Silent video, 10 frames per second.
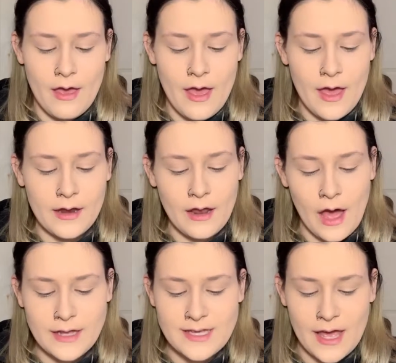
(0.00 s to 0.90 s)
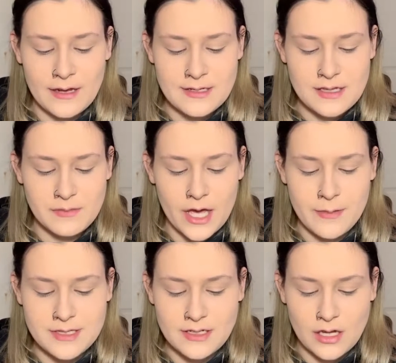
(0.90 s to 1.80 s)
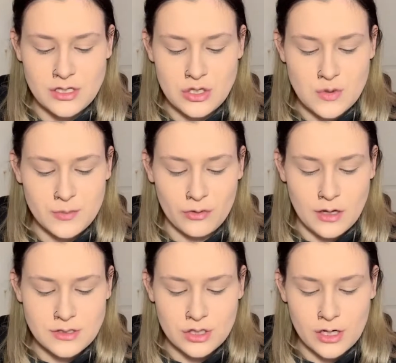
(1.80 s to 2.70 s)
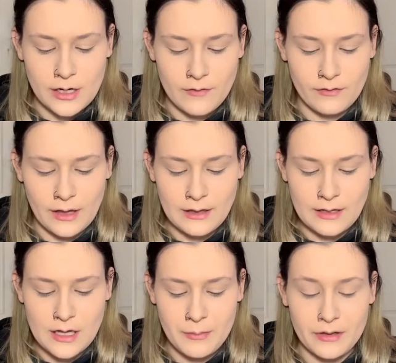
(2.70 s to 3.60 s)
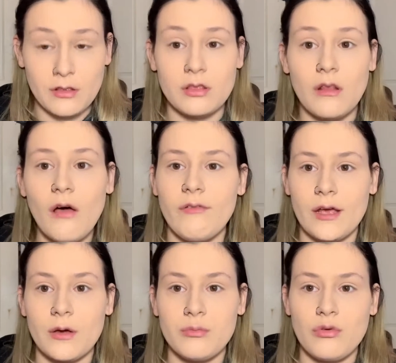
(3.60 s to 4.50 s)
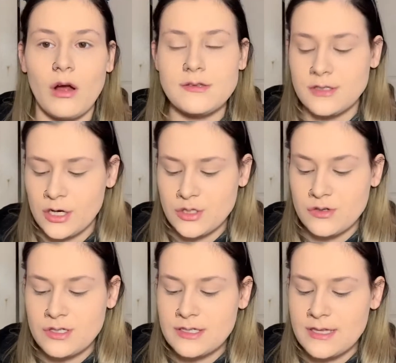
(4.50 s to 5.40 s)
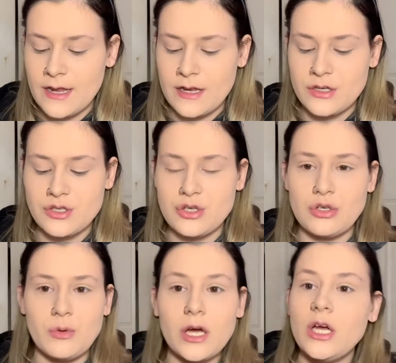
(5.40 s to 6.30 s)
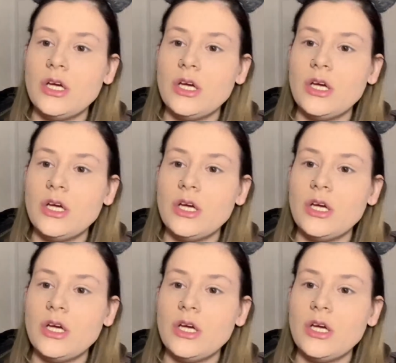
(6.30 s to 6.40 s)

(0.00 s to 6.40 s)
And I tend sometimes not to use bronzer, and I've lately been loving bronzer, so I just decided to